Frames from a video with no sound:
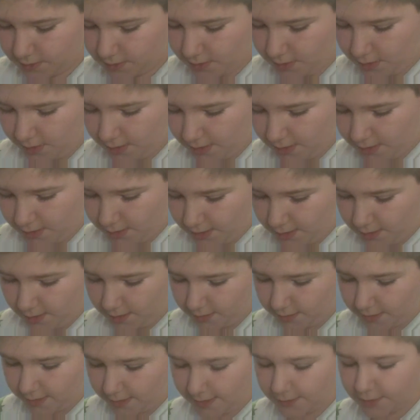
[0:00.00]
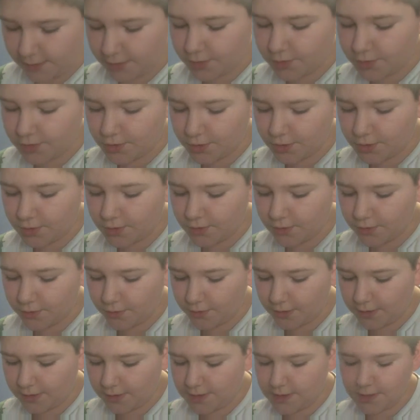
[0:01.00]
Can you juggle
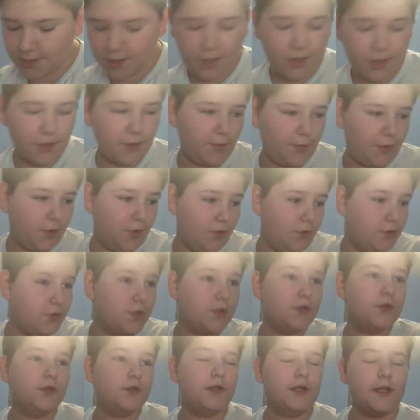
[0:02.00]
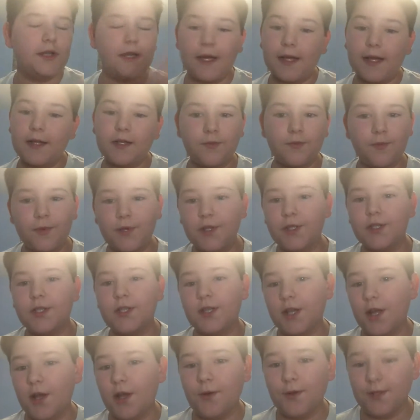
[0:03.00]
3 snowballs? It hasn't been
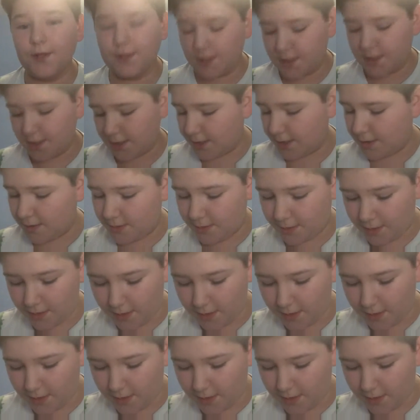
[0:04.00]
snowing, so I